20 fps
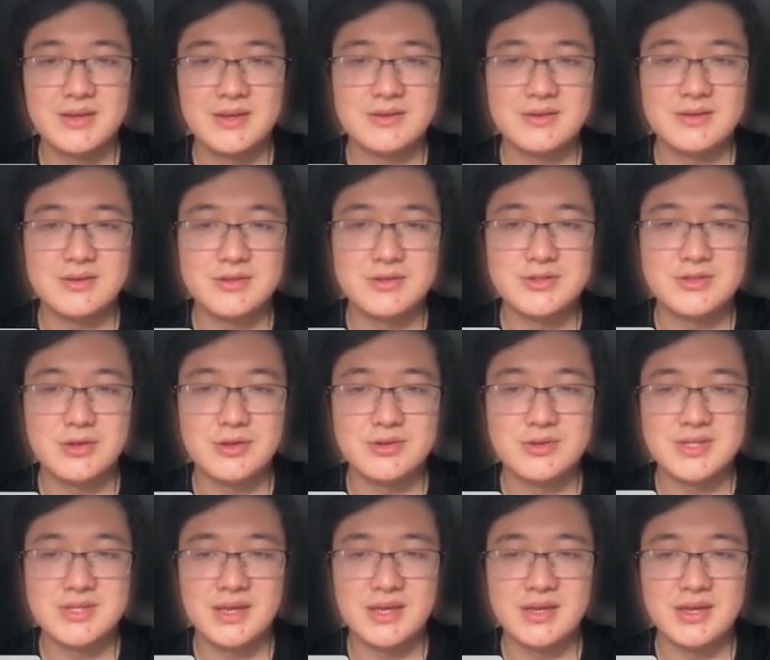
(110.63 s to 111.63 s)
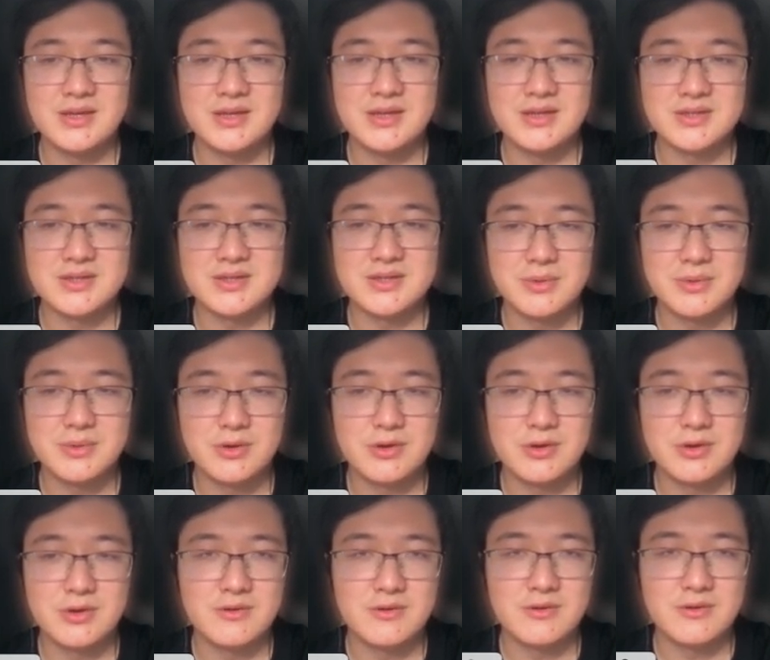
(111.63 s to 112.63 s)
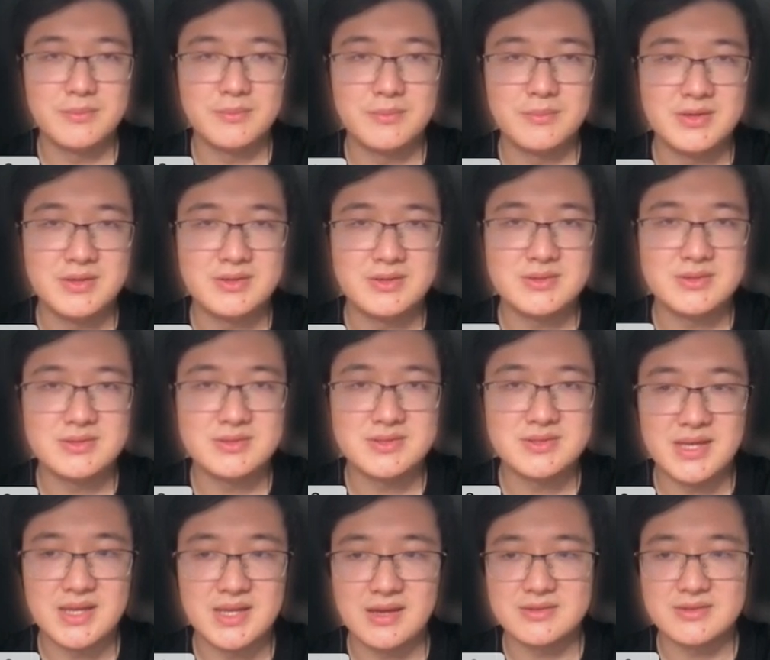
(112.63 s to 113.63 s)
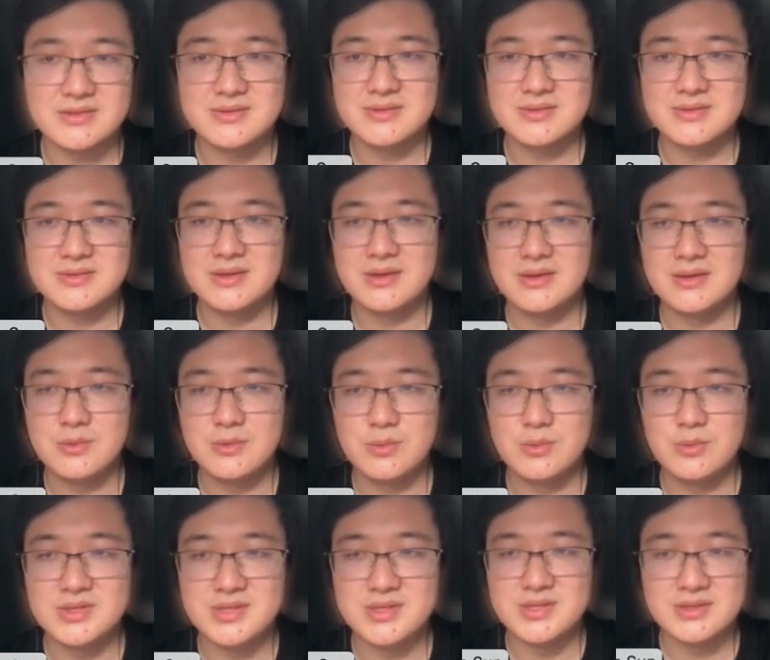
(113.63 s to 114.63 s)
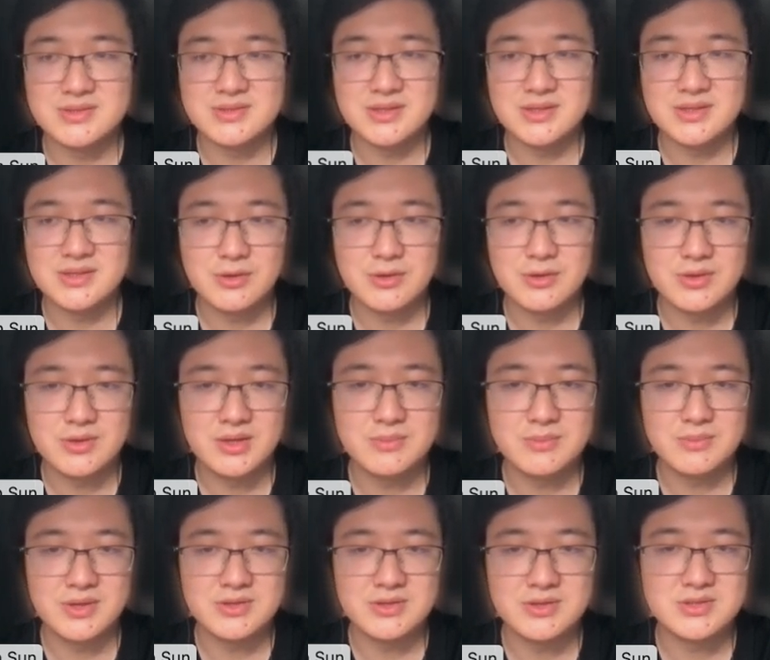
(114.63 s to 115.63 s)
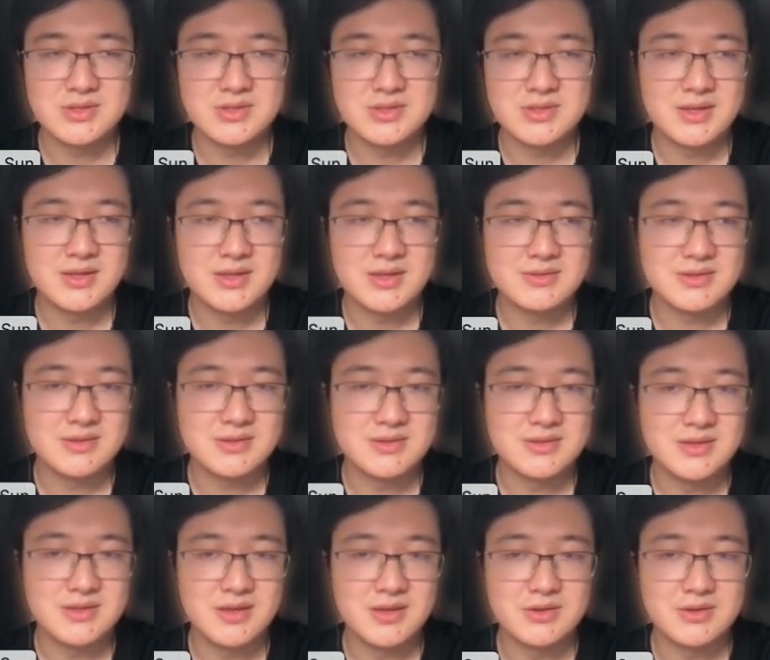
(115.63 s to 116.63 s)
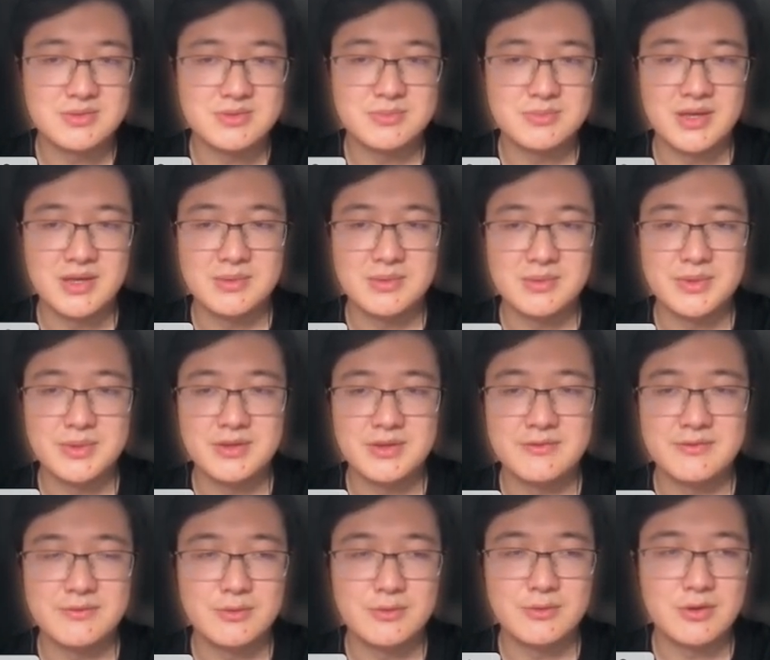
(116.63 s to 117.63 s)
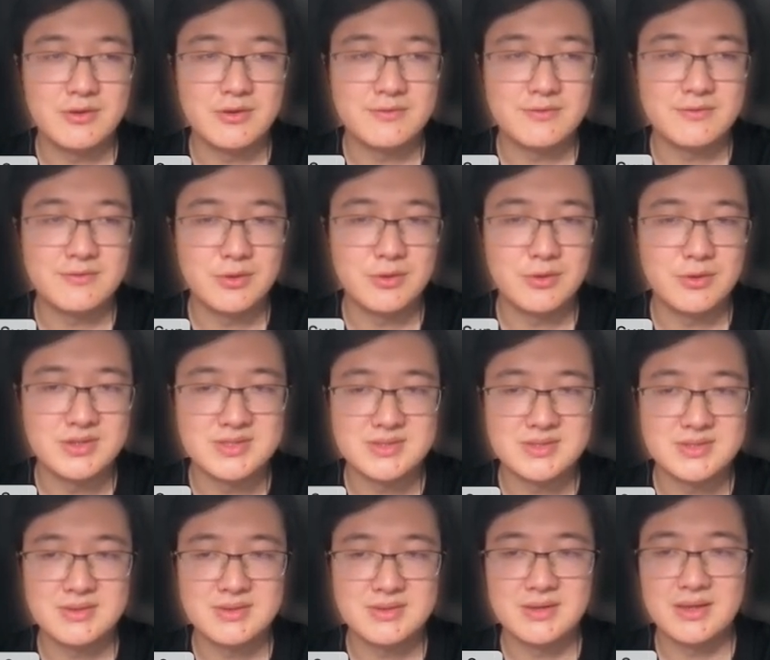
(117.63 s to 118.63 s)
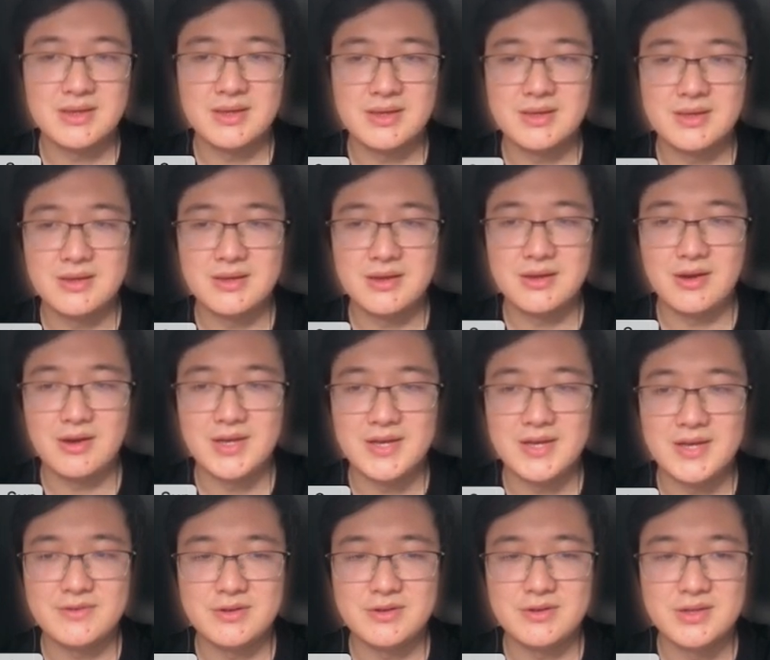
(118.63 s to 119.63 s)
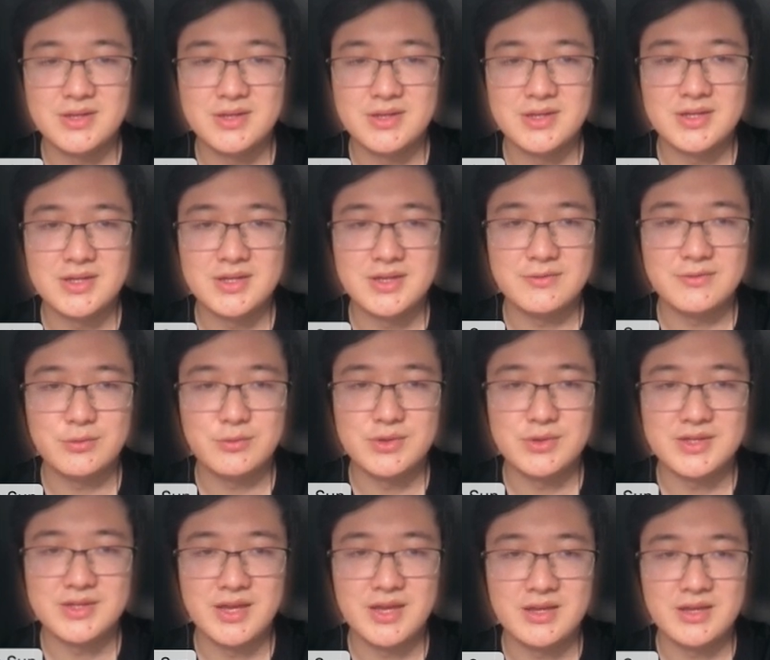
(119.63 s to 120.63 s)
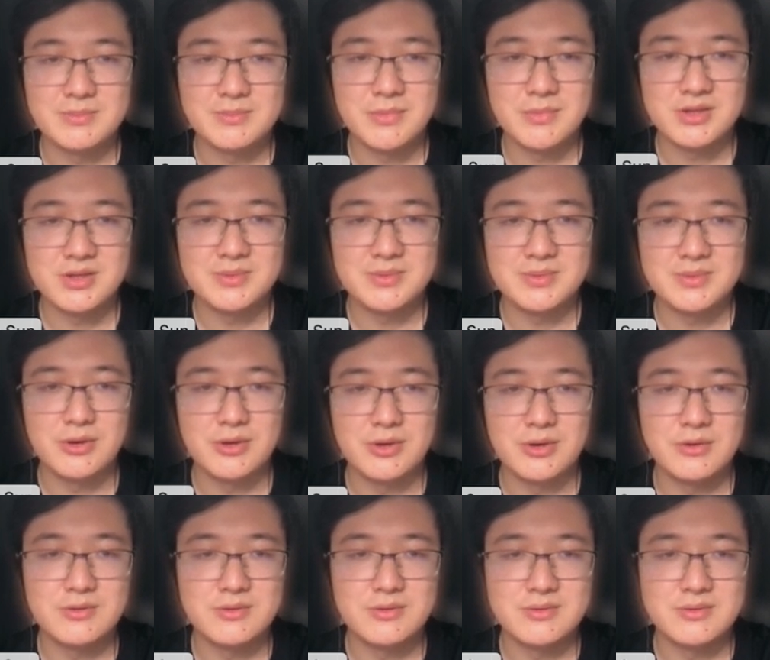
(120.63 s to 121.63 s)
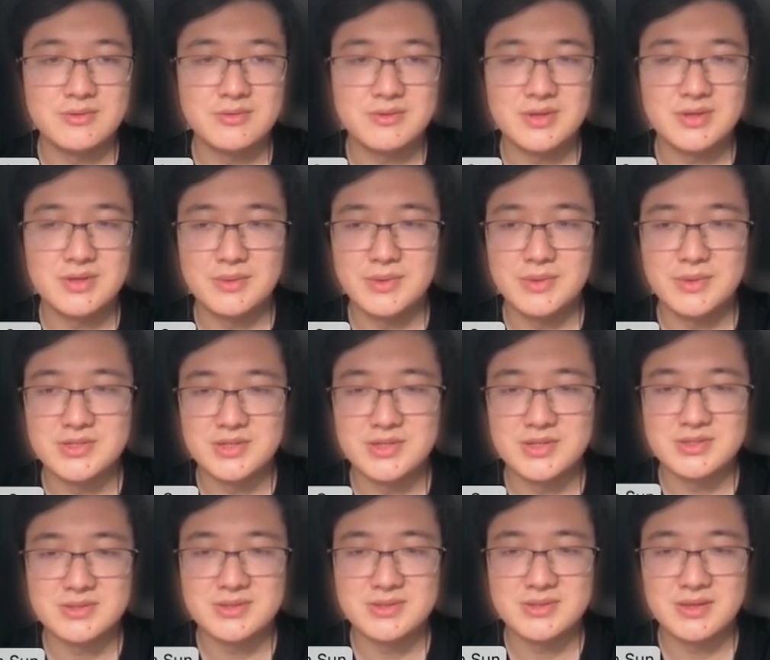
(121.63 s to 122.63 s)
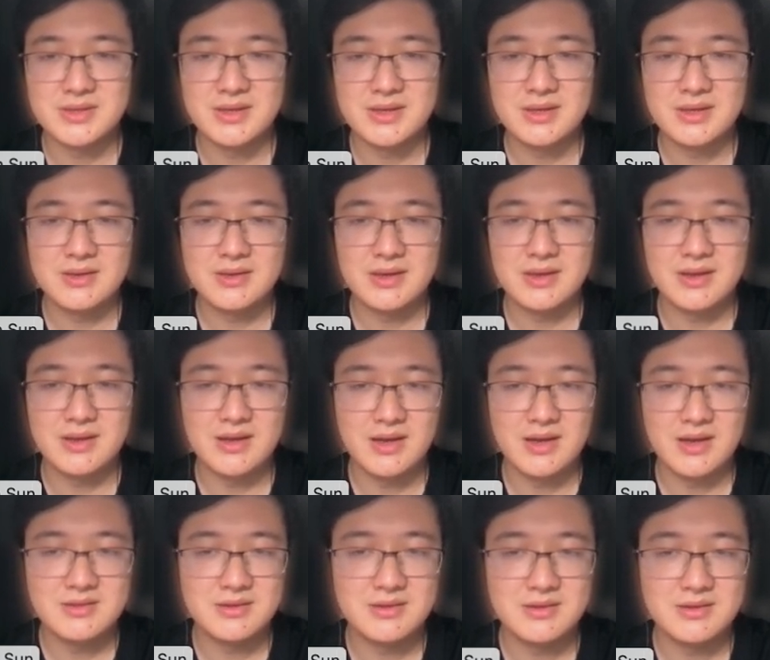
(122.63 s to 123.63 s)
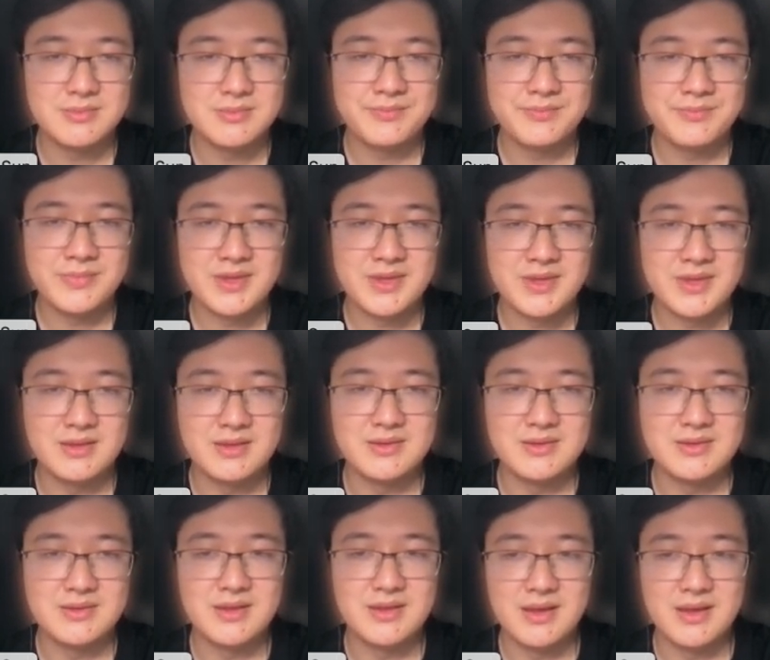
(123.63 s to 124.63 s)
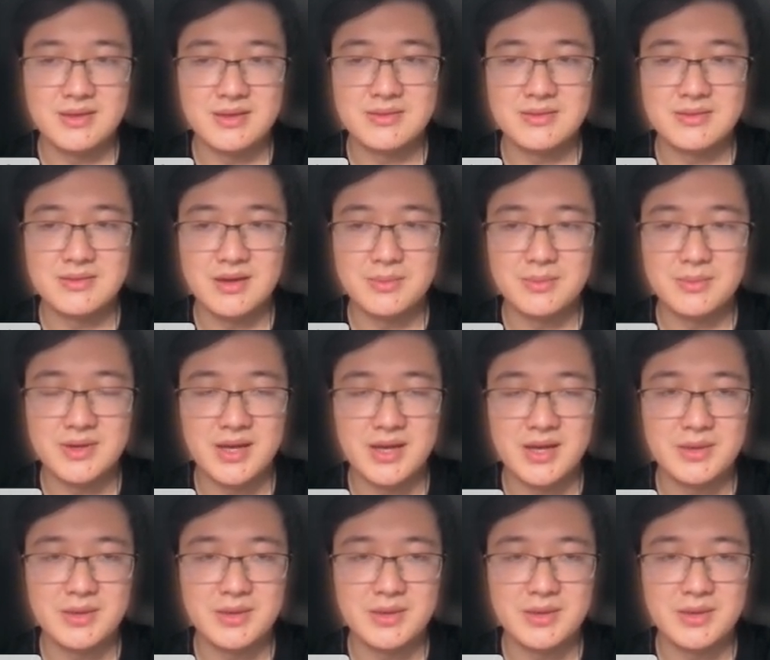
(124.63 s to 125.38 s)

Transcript: Here shows an example of min stacks. With a single image, the details may be full of noise. However, if we take multiple images, align them, and then apply